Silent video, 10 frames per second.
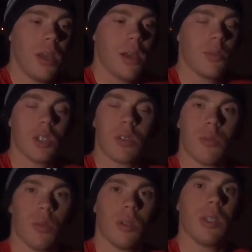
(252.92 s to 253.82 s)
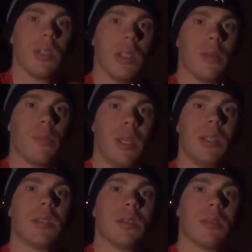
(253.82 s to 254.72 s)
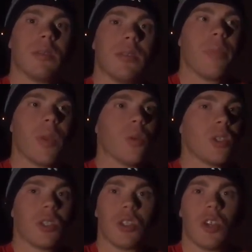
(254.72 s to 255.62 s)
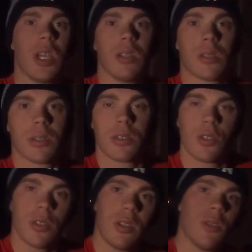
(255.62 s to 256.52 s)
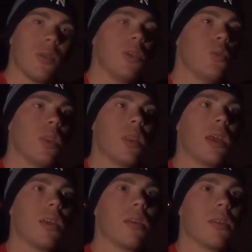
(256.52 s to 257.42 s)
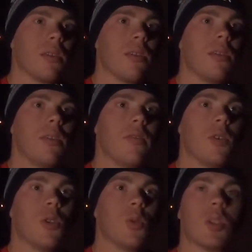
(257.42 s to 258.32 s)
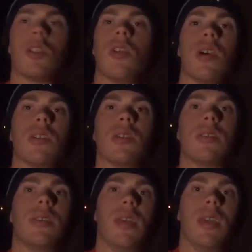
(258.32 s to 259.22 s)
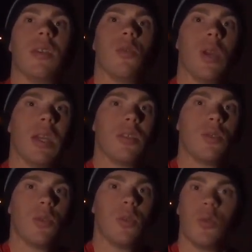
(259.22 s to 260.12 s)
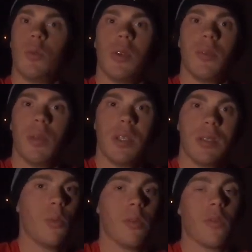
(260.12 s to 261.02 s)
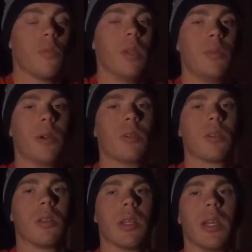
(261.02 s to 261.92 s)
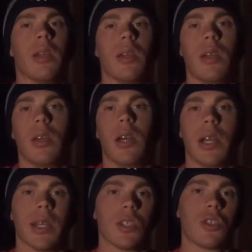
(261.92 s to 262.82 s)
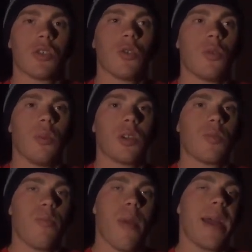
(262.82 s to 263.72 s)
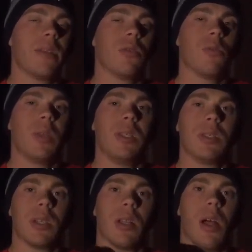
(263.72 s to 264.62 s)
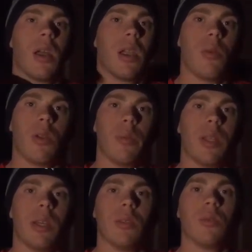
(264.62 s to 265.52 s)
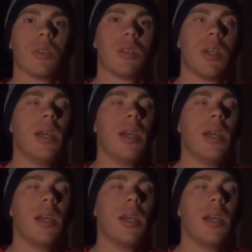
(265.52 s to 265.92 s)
I'm just completely at peace, which is strange because there's, you would think you've got no distractions to take you away, so you wouldn't be at peace. But for me personally, I get so much mental peace and clarity when I'm in the hills,